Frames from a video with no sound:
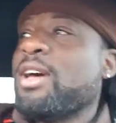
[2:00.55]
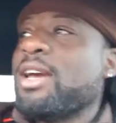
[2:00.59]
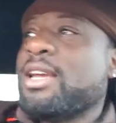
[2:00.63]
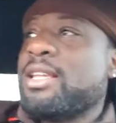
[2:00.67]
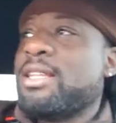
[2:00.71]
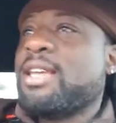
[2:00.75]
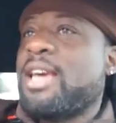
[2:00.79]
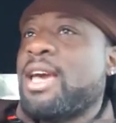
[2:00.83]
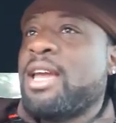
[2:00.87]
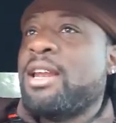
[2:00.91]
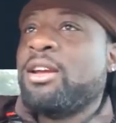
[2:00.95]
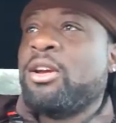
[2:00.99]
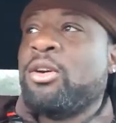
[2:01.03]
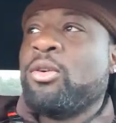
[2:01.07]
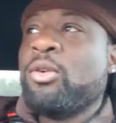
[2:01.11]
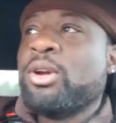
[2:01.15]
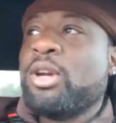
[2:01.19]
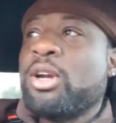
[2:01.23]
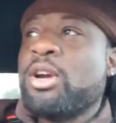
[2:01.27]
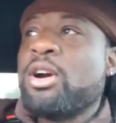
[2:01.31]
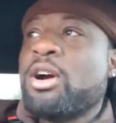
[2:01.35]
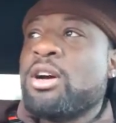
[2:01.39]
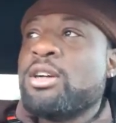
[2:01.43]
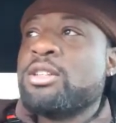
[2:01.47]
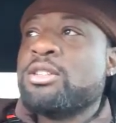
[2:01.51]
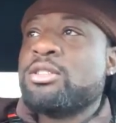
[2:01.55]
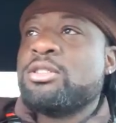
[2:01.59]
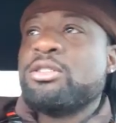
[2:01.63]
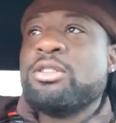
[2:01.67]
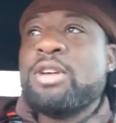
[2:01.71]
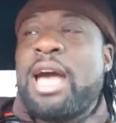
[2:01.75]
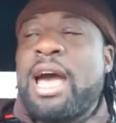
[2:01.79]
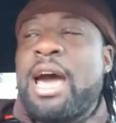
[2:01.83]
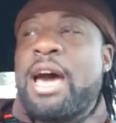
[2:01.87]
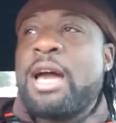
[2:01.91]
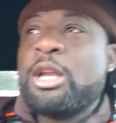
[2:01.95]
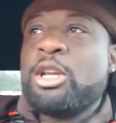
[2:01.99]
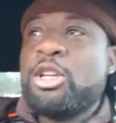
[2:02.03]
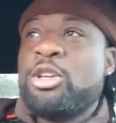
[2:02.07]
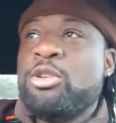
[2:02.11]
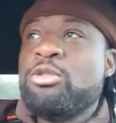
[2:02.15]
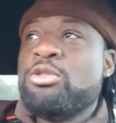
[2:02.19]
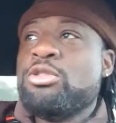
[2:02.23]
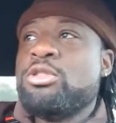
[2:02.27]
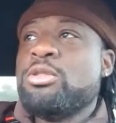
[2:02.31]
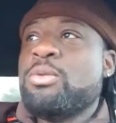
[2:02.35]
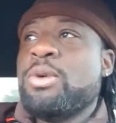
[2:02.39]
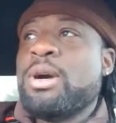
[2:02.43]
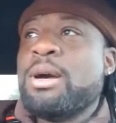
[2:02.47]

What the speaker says: like that in regards to how to use the